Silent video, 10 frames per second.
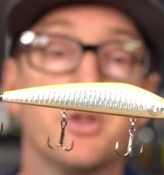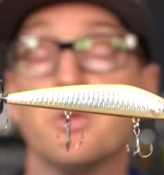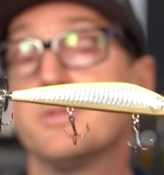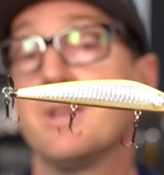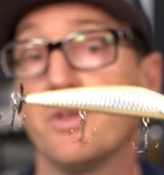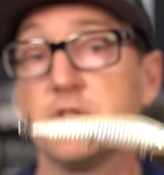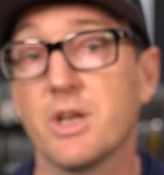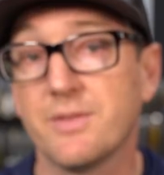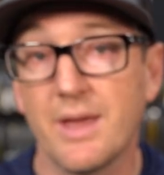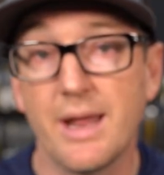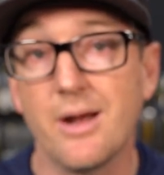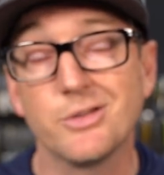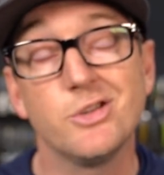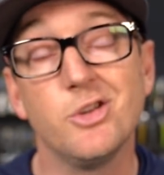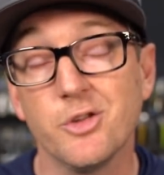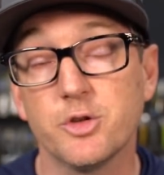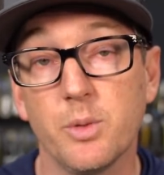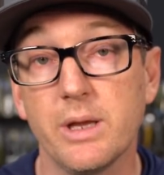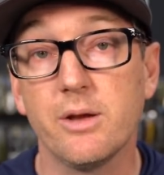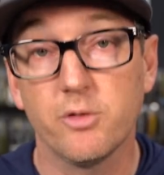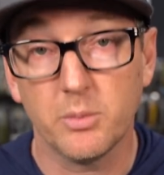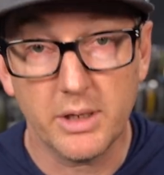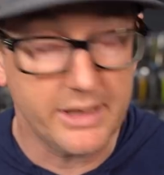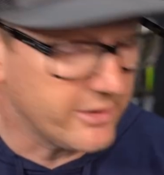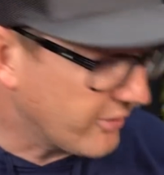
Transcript: So definitely check that out new this week from Lucky